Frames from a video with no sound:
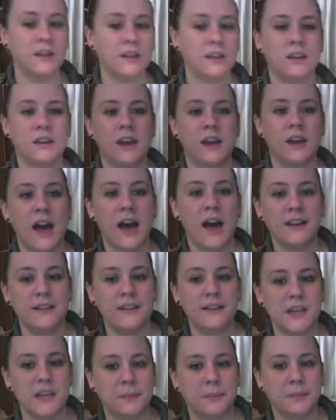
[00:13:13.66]
God
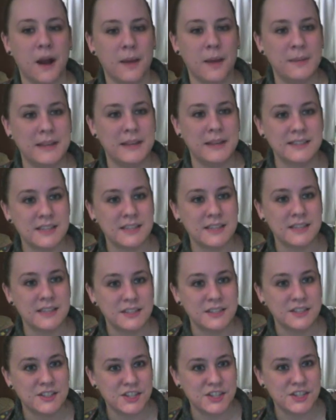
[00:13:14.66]
gives a promise
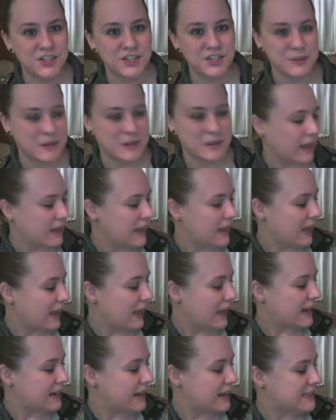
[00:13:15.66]
to Judah
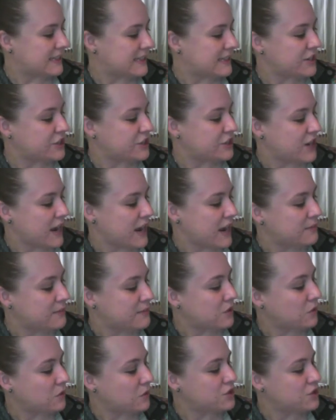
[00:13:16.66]
and it says
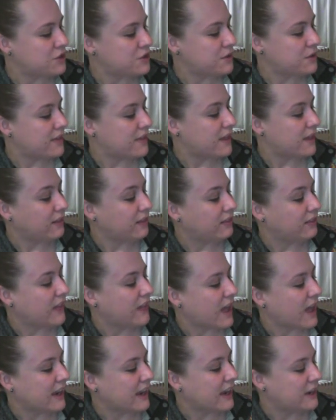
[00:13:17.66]
Jacob told Judah that a
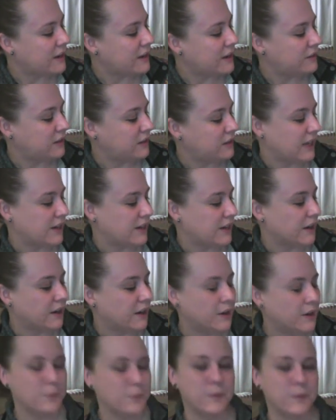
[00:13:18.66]
lion of a
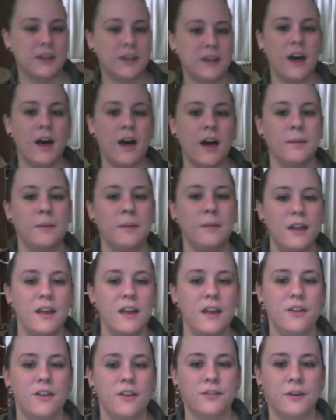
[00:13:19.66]
leader would come
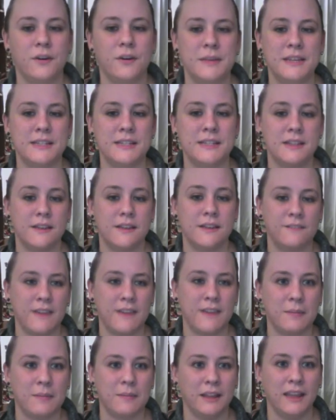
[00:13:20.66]
from his
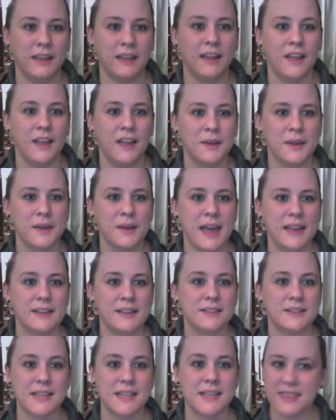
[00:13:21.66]
family.
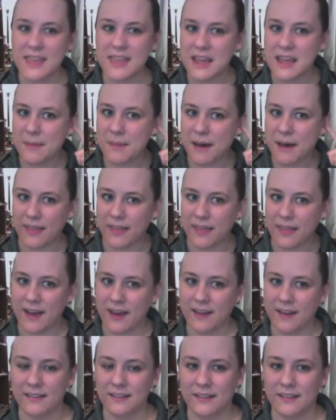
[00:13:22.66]
Okay, so think about
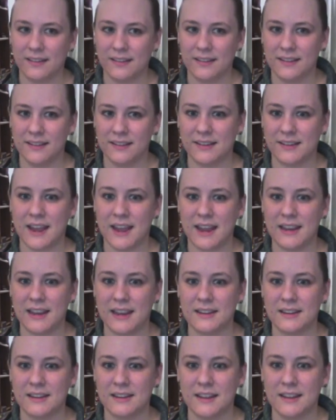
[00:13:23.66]
that. Okay,
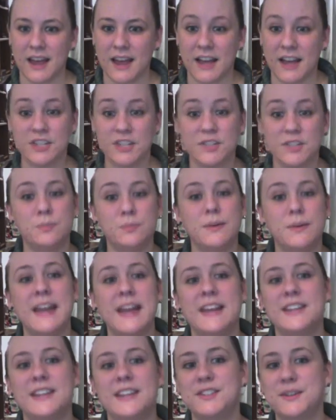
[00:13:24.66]
I just
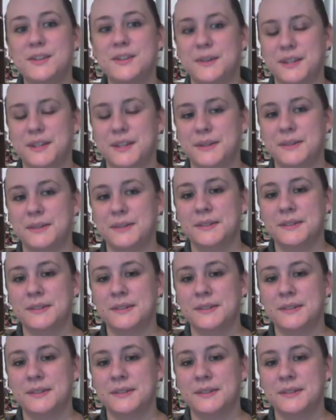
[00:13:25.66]
read it to you.